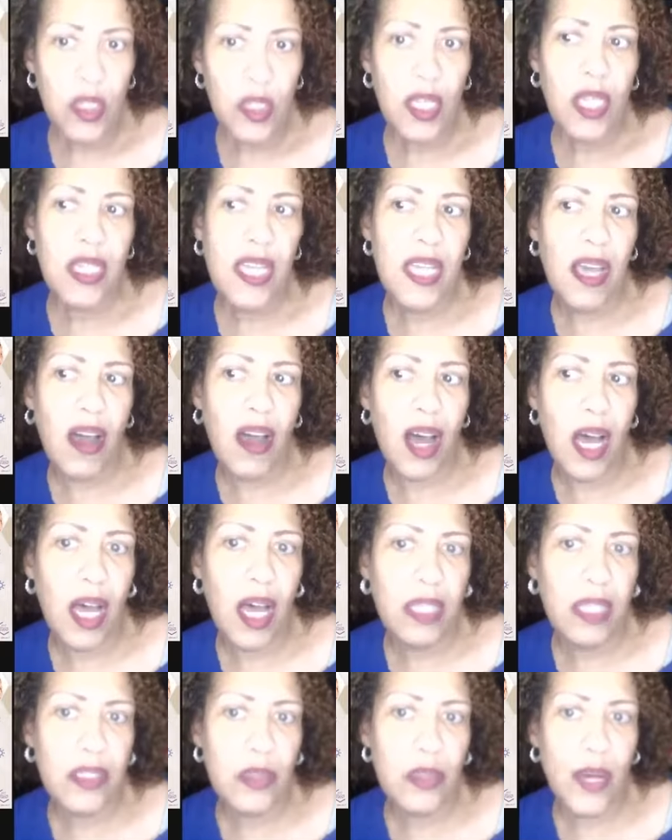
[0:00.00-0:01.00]

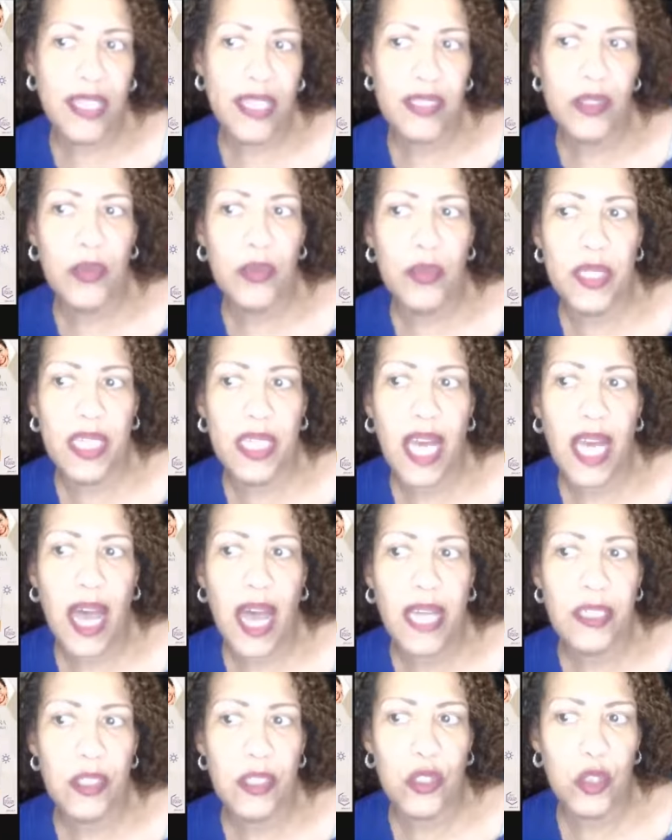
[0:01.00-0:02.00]
Now, twice a week I
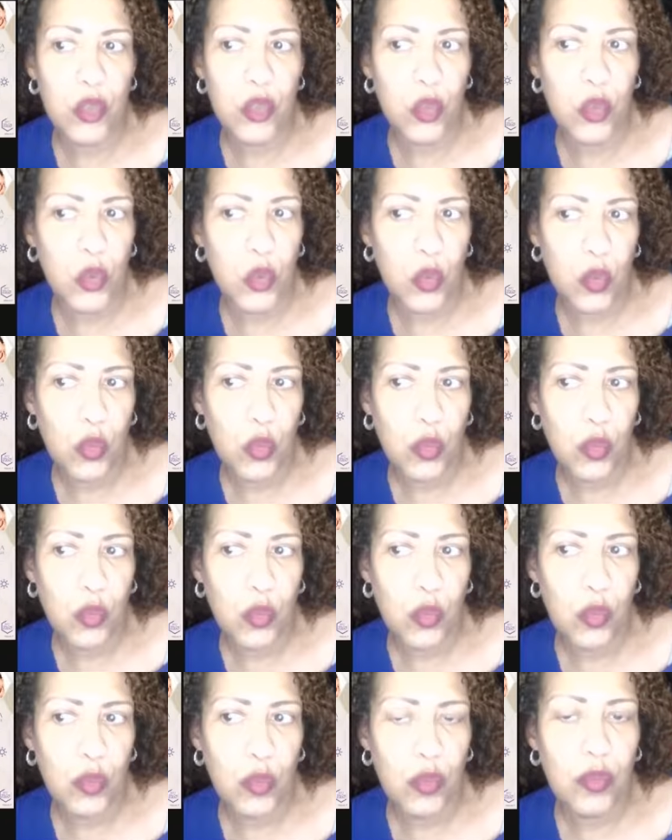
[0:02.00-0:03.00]
do
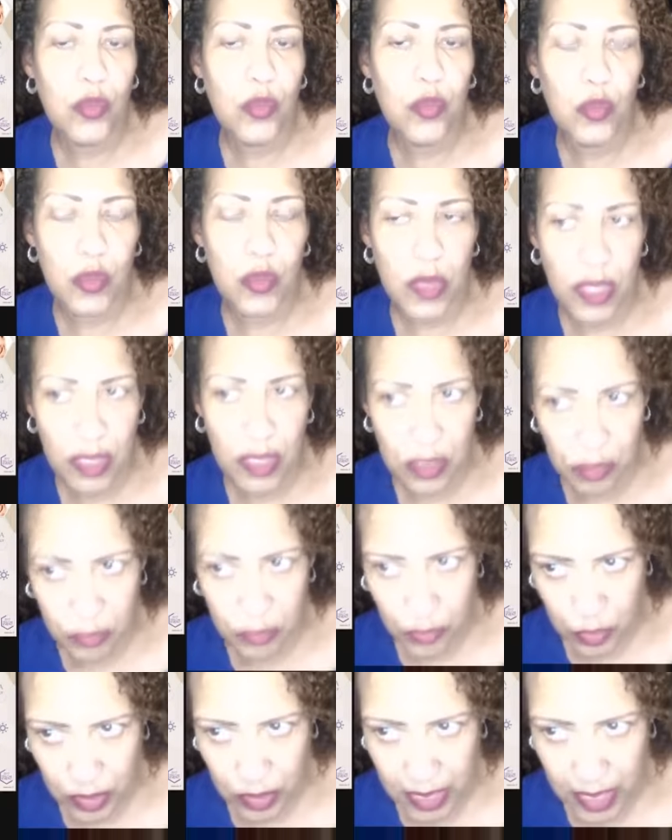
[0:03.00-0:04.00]

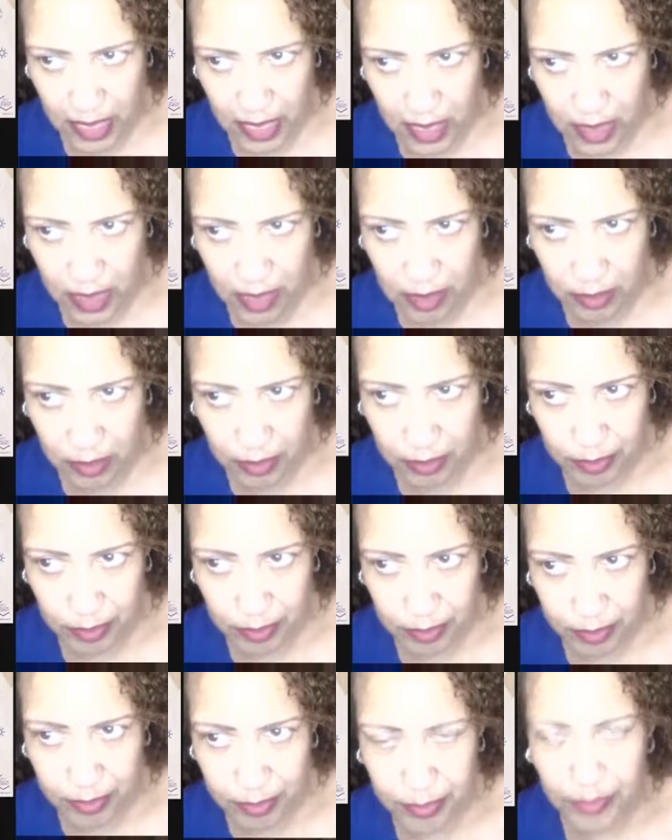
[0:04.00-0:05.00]
exfoliate
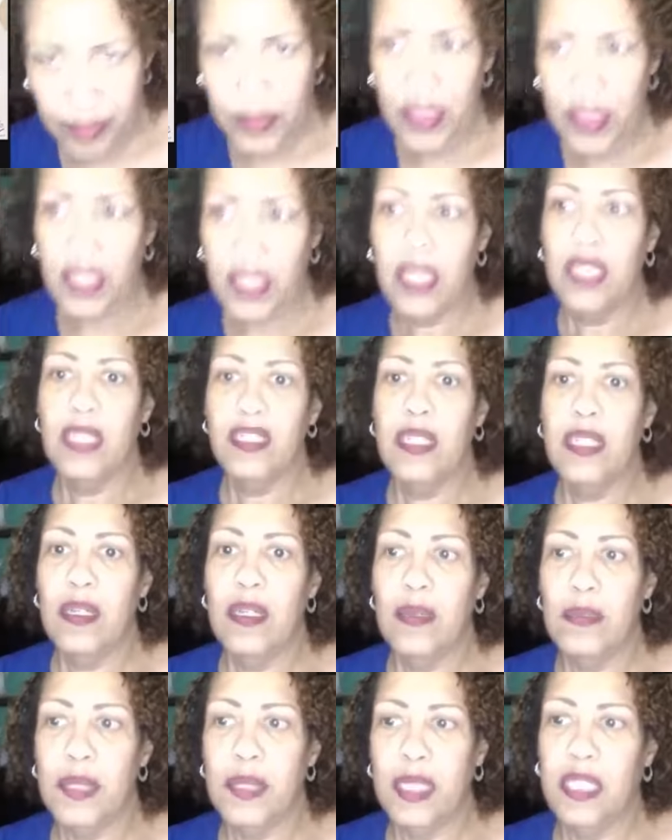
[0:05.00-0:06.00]

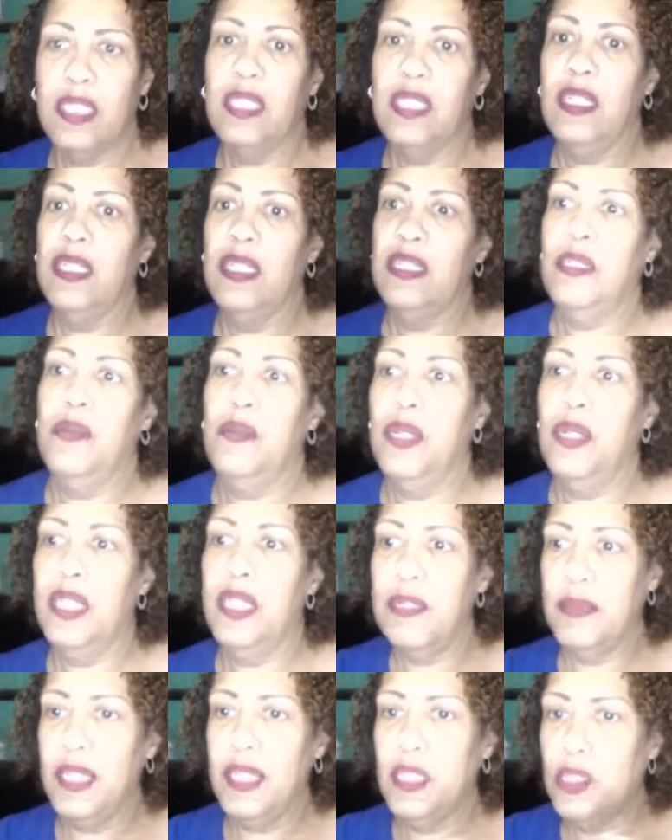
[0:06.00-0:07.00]
because I want to
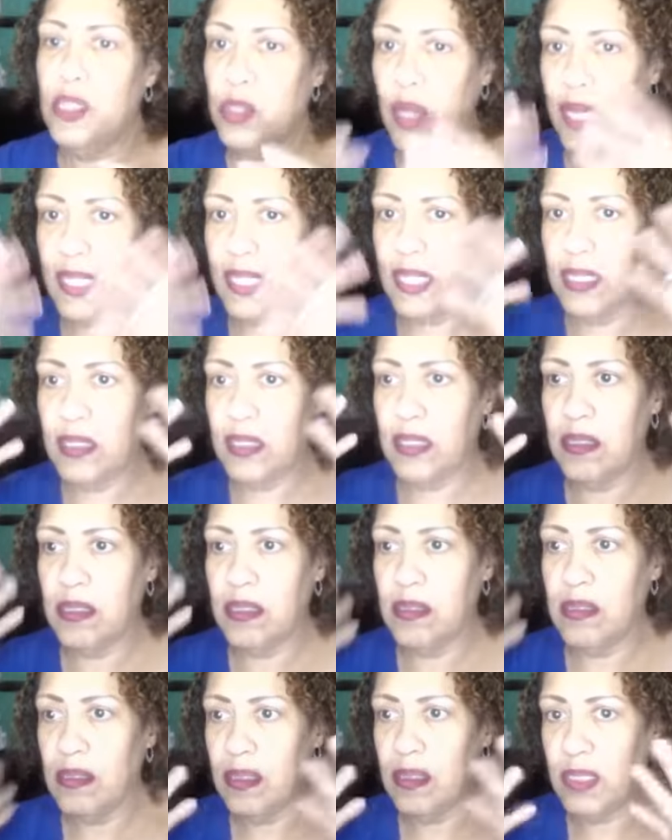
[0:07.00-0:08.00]
make sure I get
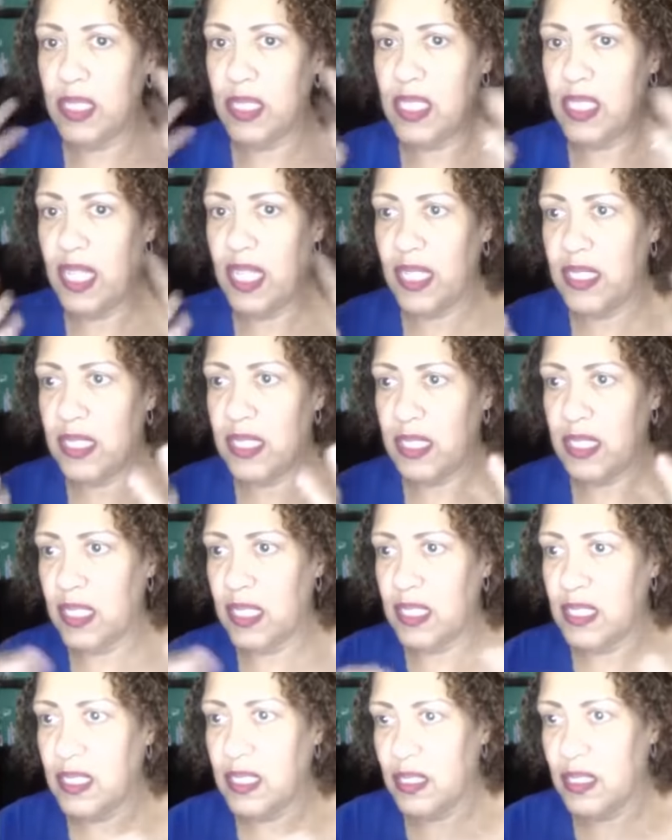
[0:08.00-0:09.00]
the dead skin
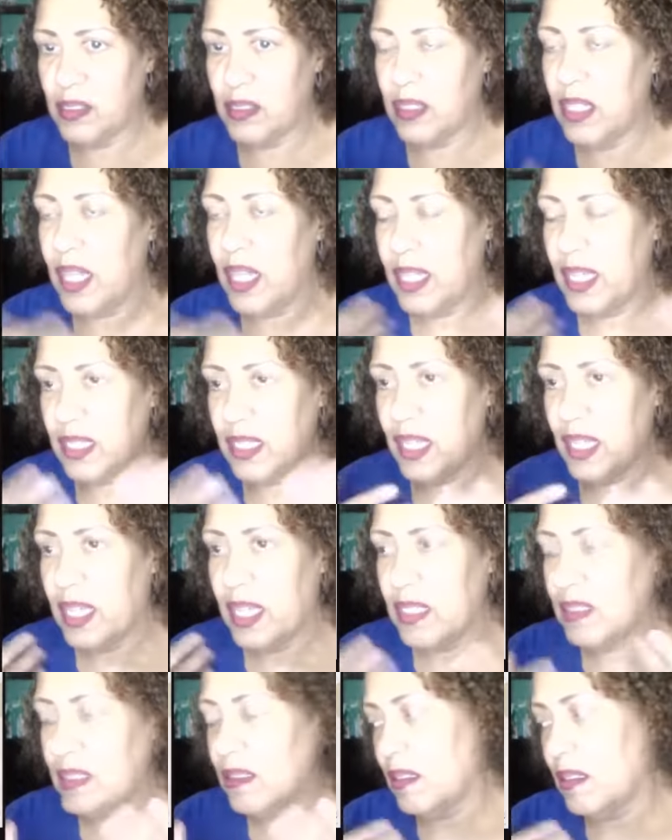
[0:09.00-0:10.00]
cells on. And
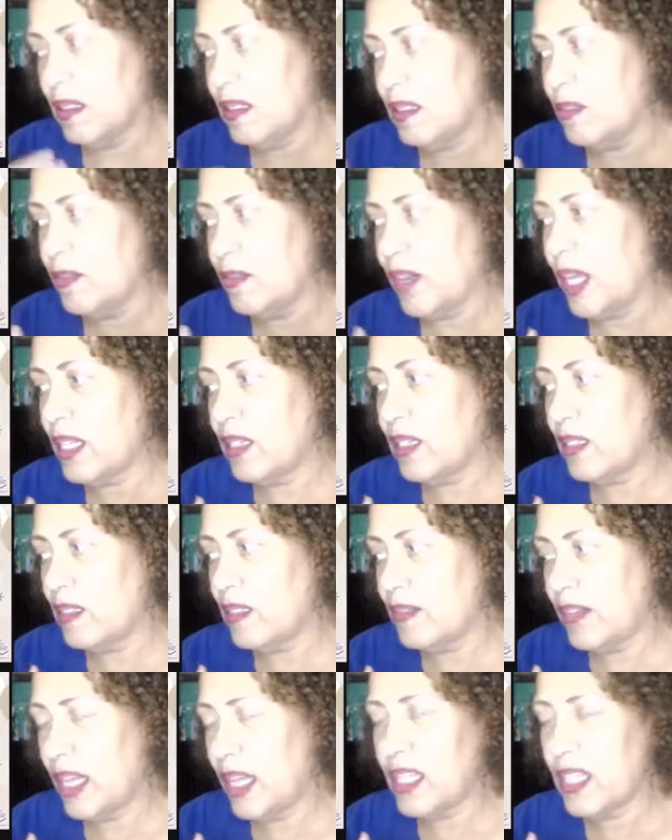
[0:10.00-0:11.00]
if
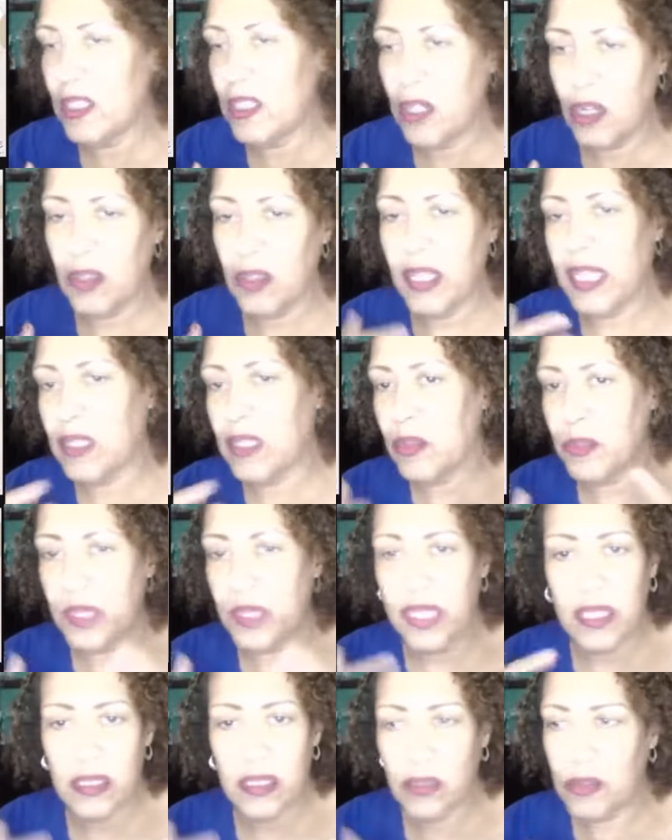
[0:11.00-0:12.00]
I go like a week
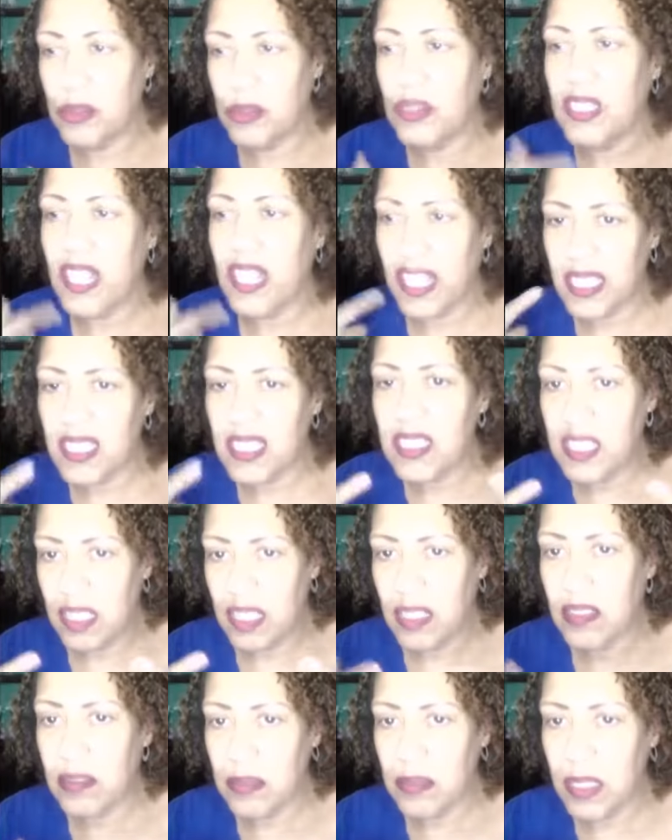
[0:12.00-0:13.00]
and don't do it, then I can tell.